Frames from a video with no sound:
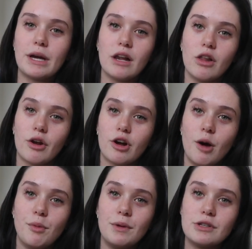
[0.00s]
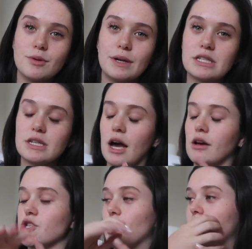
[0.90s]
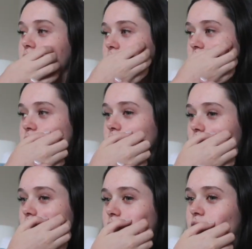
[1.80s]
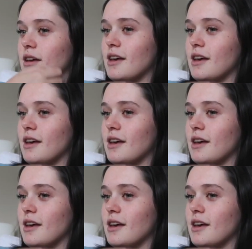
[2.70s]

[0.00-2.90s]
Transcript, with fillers: I get a lot of compliments on my style, so I guess this is like